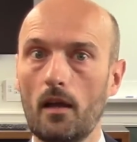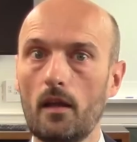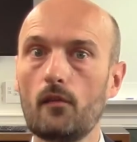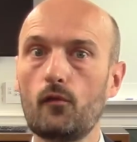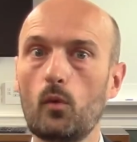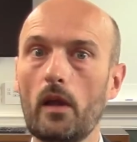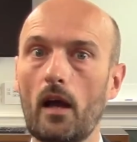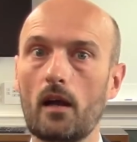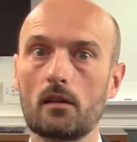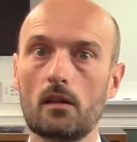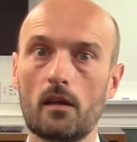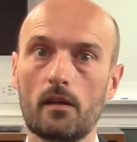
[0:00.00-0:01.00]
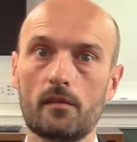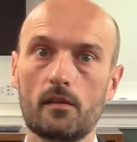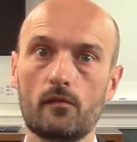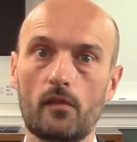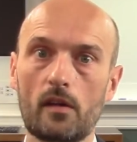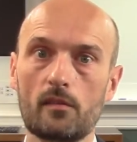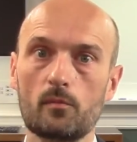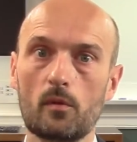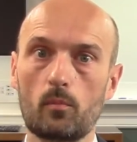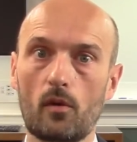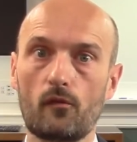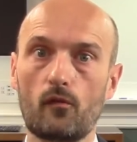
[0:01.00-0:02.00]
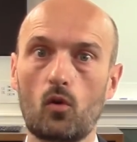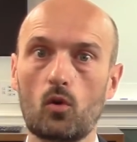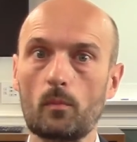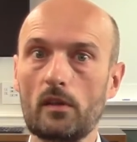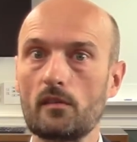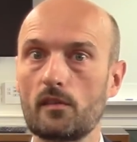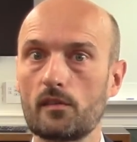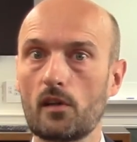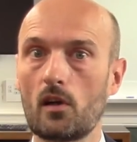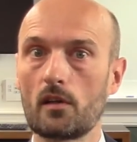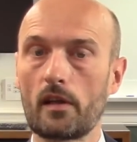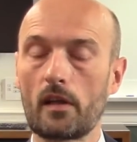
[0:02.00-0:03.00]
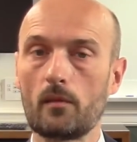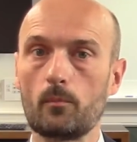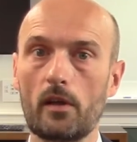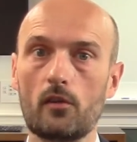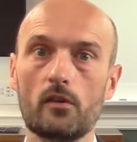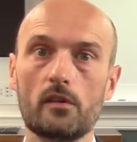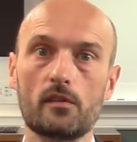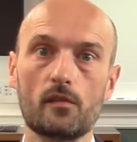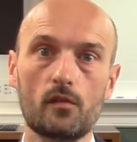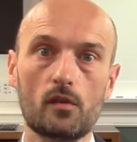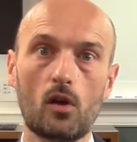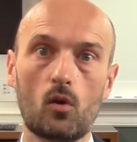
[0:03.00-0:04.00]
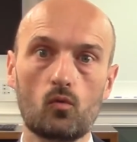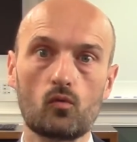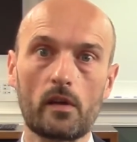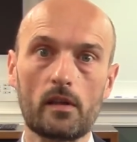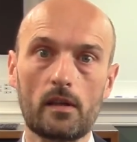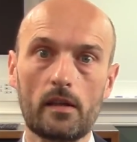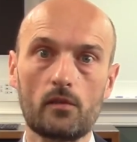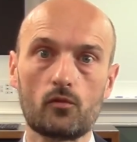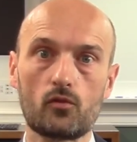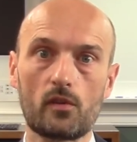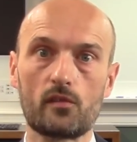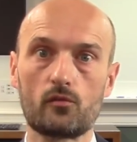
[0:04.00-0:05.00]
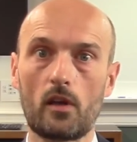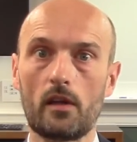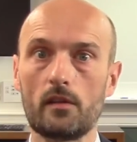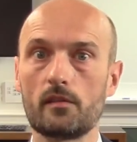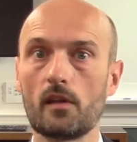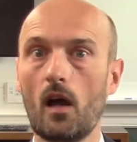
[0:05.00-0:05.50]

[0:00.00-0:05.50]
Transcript: If we analyze investment performance starting in periods of low real interest rates